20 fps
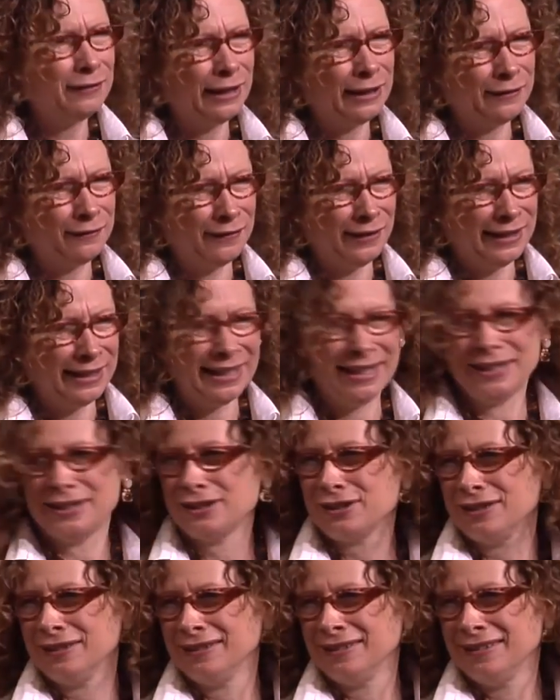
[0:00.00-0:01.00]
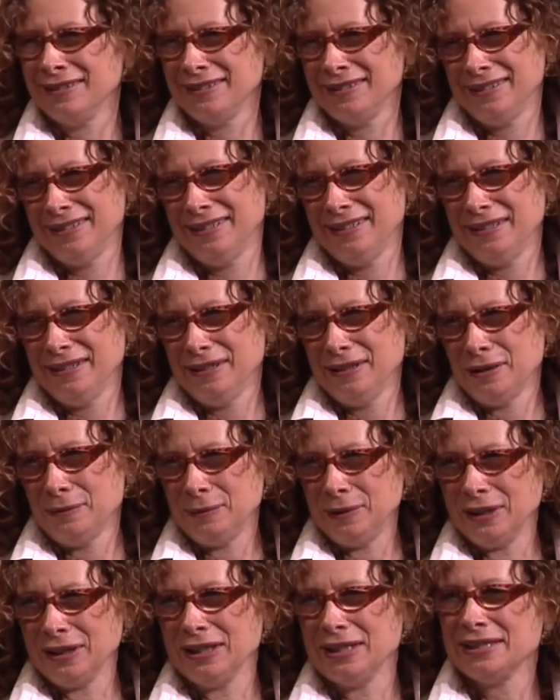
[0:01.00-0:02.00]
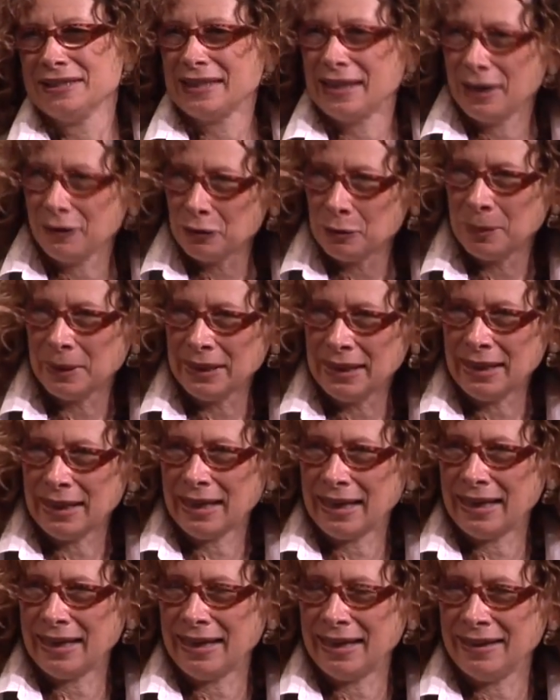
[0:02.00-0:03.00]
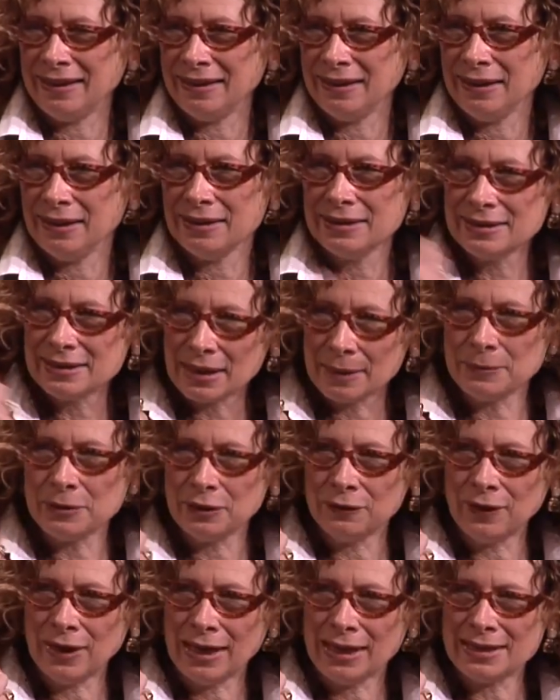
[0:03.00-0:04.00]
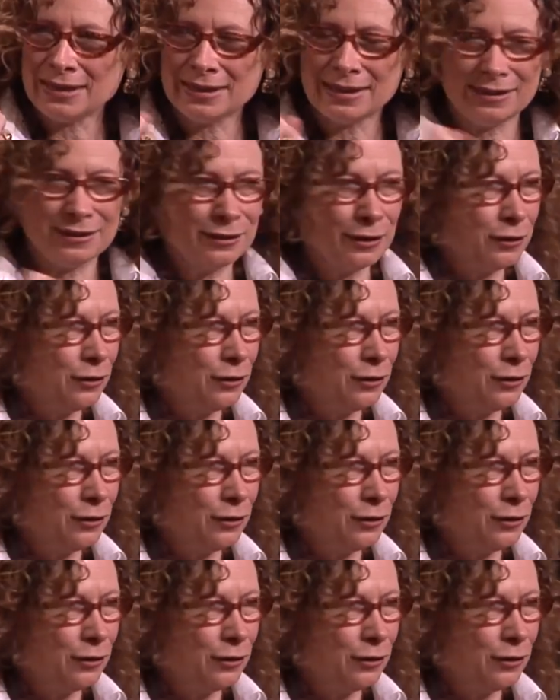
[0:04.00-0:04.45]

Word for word: like vacation mm. because everybody had some device. So